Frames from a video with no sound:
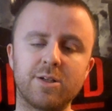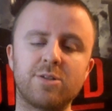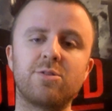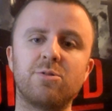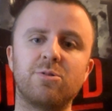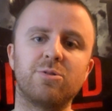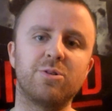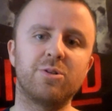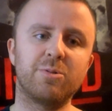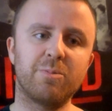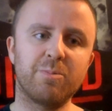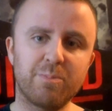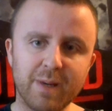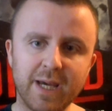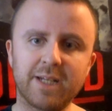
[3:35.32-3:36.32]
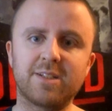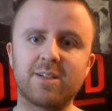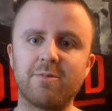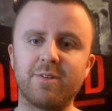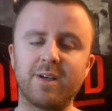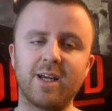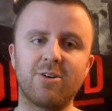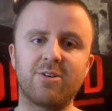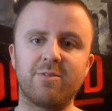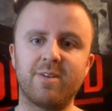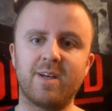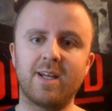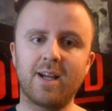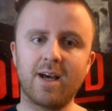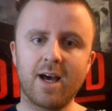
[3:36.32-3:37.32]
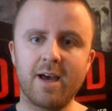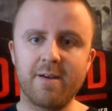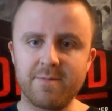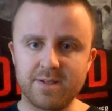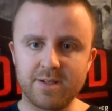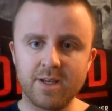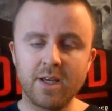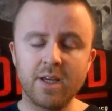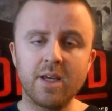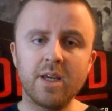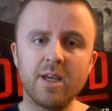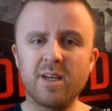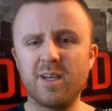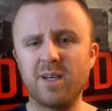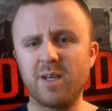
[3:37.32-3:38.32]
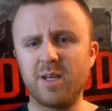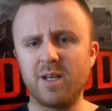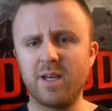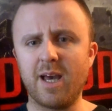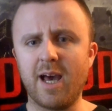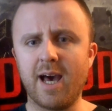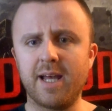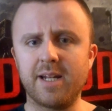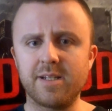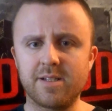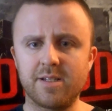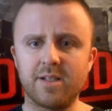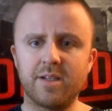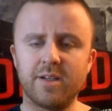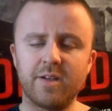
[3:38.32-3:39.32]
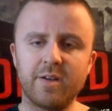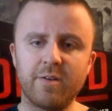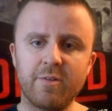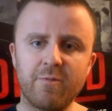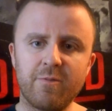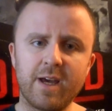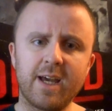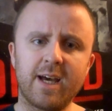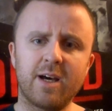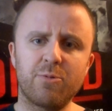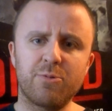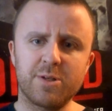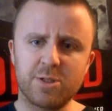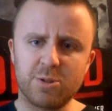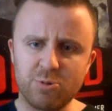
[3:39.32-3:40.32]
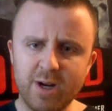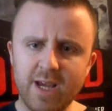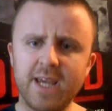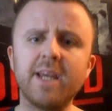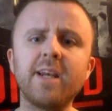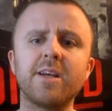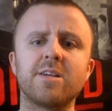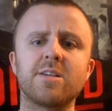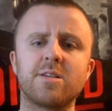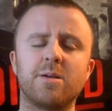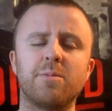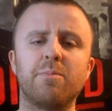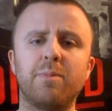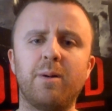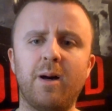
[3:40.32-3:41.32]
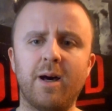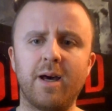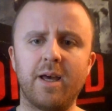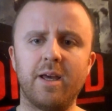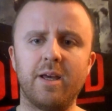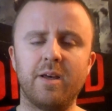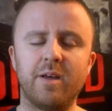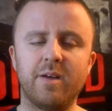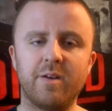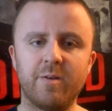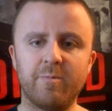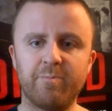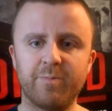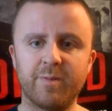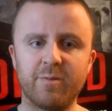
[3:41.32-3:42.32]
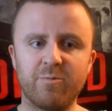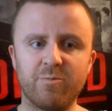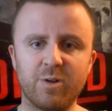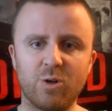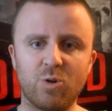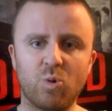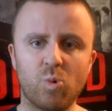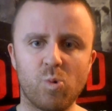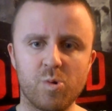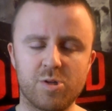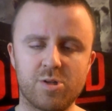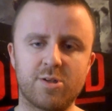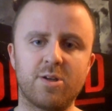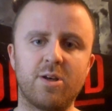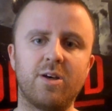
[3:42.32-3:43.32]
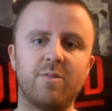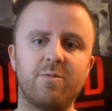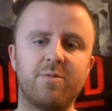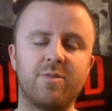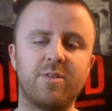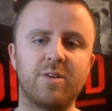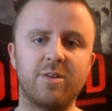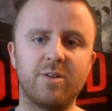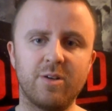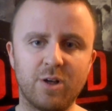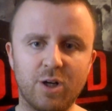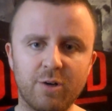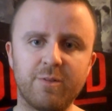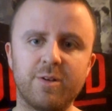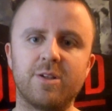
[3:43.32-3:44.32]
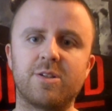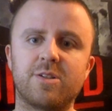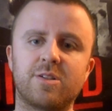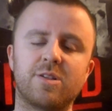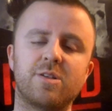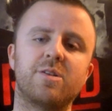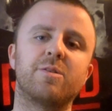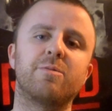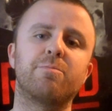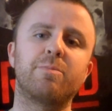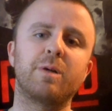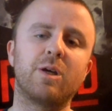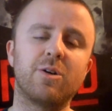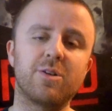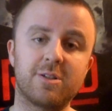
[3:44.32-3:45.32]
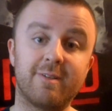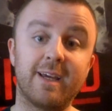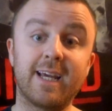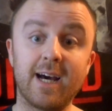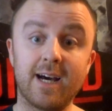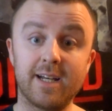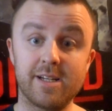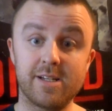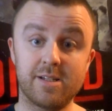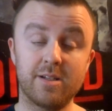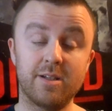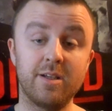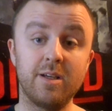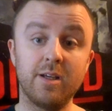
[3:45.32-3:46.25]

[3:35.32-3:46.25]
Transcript: to make something out of their lives, and they are restrained by the laws of others because they can't